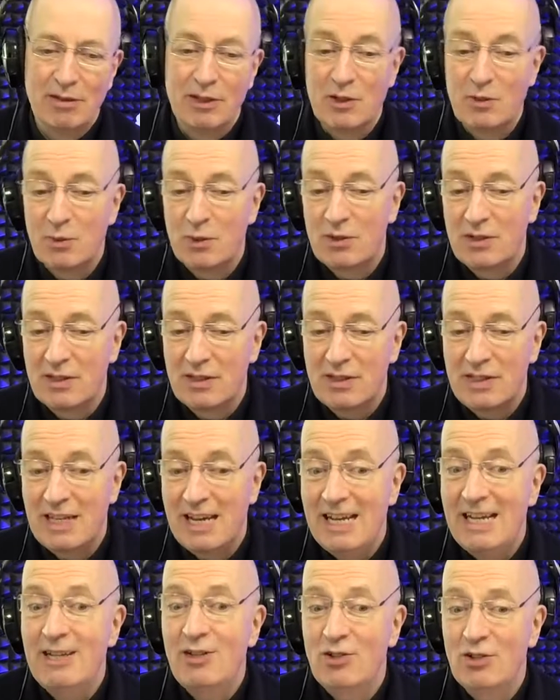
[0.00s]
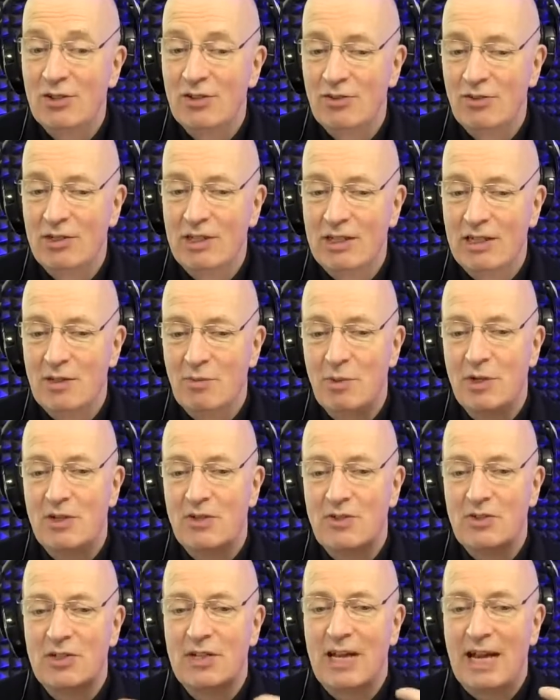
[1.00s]
I suppose it's the agent, really, the
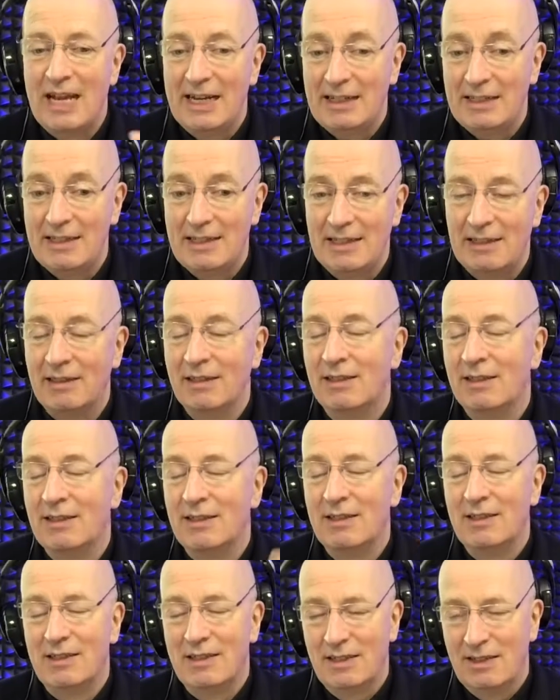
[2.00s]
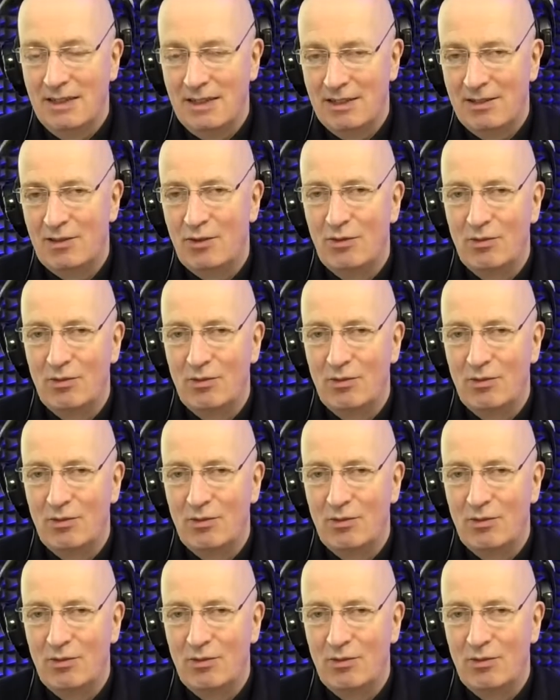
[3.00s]
person acting, that